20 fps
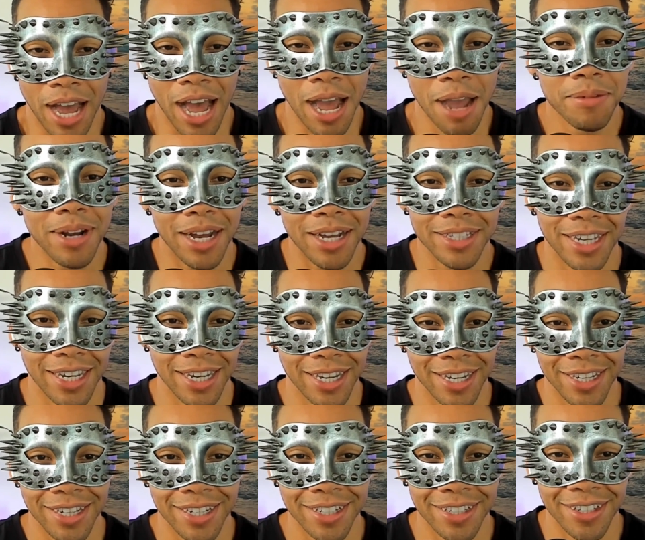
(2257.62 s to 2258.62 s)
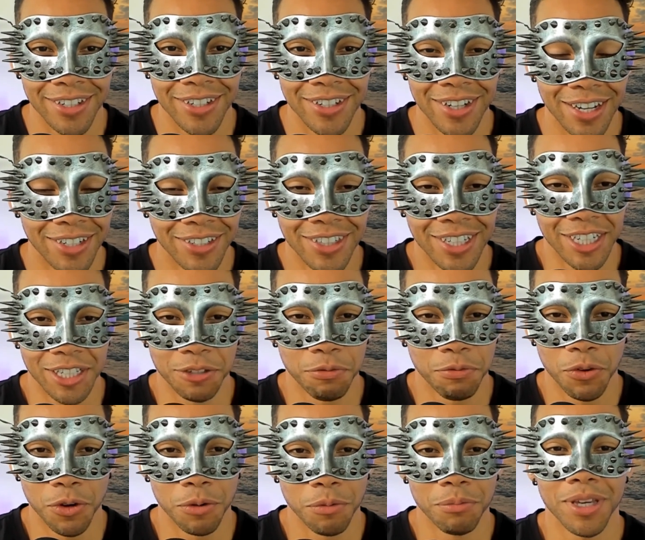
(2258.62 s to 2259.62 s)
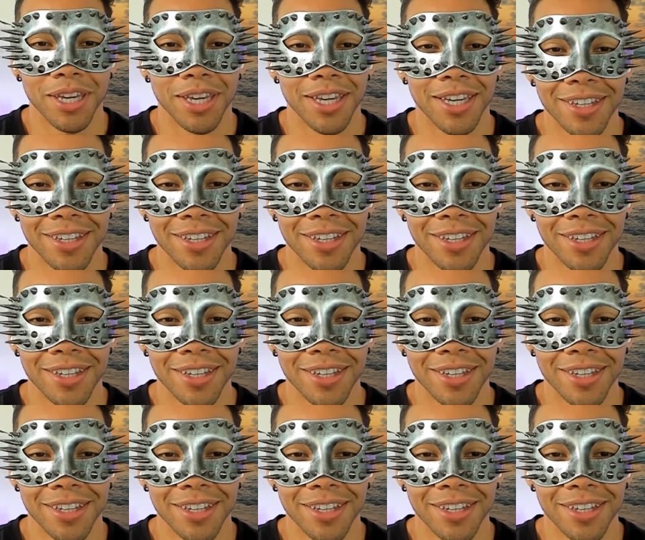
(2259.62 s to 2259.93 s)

I'm not taking it though. I don't think it's for me.